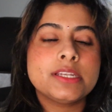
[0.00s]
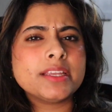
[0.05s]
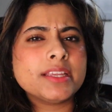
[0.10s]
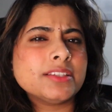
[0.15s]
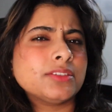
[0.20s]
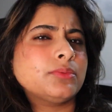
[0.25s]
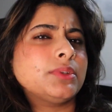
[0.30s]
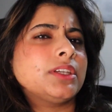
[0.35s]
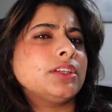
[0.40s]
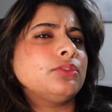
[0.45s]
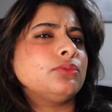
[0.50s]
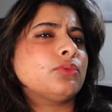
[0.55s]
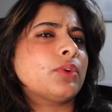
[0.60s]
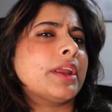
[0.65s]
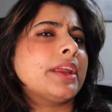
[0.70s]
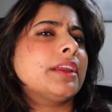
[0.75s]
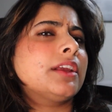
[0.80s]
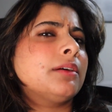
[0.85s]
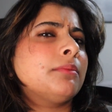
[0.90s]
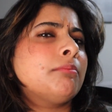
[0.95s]
I guess we can
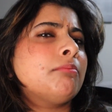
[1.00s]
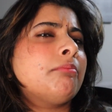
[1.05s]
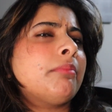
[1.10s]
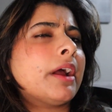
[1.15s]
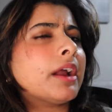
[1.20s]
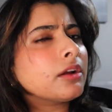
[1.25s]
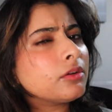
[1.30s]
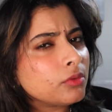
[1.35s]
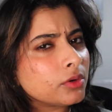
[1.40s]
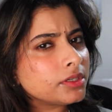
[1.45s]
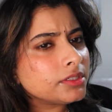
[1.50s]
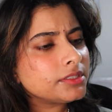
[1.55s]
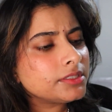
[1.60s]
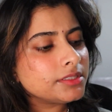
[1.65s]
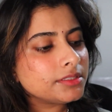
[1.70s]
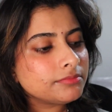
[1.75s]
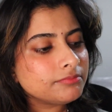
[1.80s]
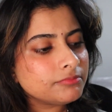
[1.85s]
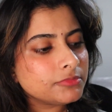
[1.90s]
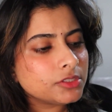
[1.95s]
rank them backwards.